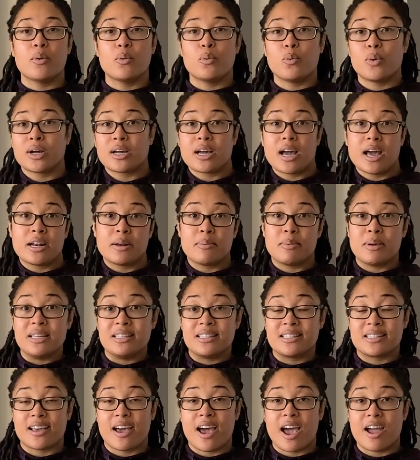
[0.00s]
what kind of
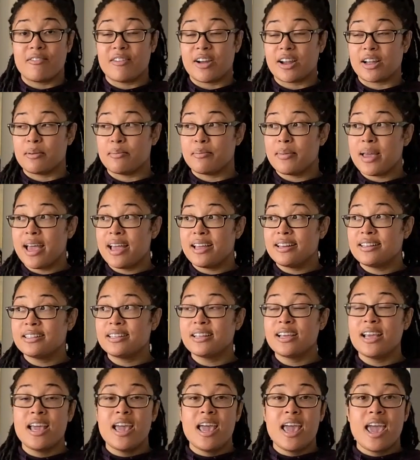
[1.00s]
pizza I
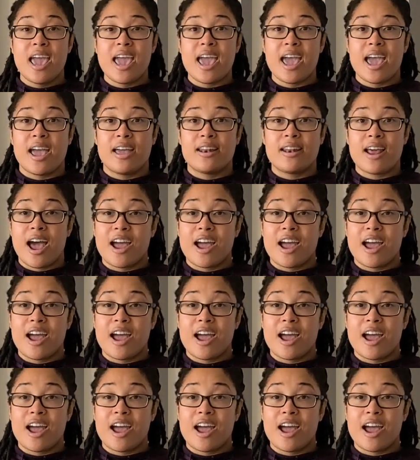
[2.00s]
recommend, and